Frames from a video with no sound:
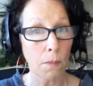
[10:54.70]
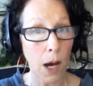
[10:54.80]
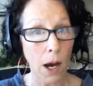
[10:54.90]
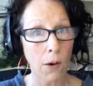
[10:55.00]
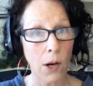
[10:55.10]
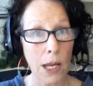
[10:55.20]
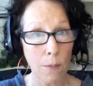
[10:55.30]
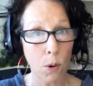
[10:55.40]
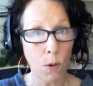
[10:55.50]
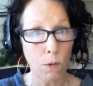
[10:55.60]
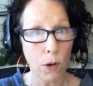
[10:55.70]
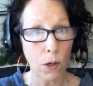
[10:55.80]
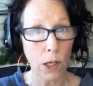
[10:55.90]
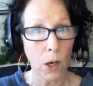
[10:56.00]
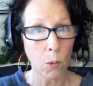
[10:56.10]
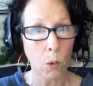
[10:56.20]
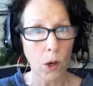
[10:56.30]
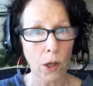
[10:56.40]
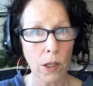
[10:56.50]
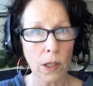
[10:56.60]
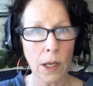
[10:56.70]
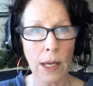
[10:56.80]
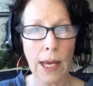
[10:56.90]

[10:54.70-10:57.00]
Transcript: Mahara ePortfolio work,